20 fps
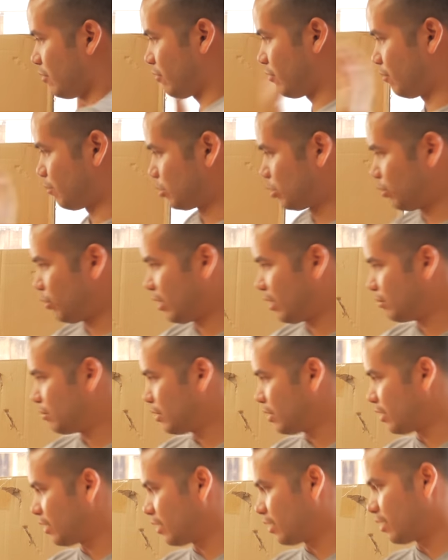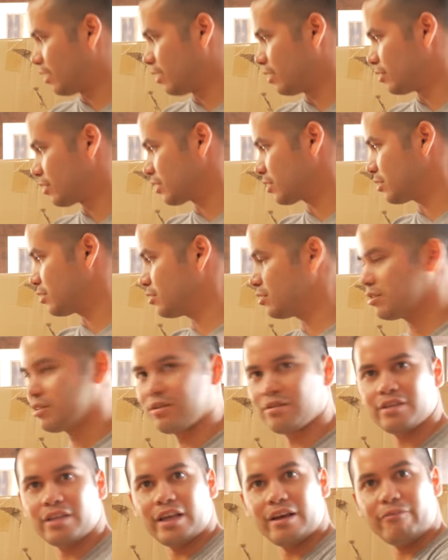from Toreba. Look at
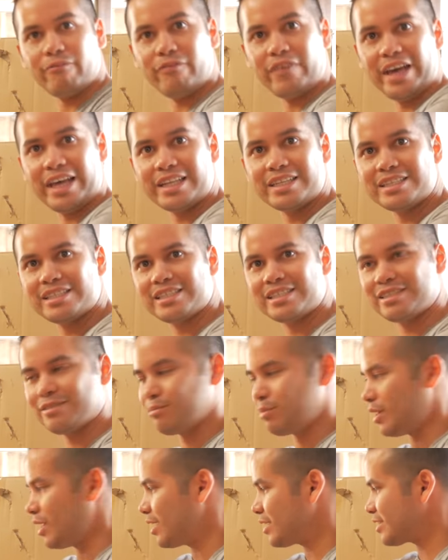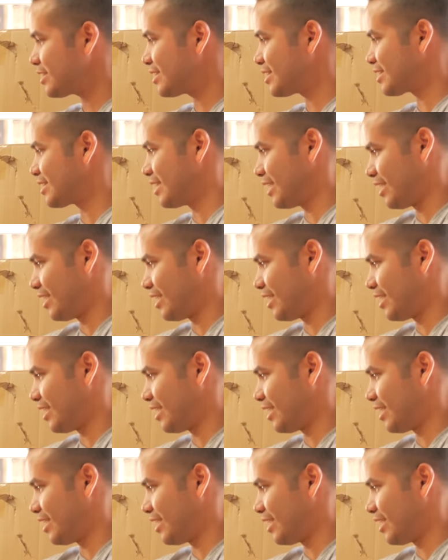the fancy boxes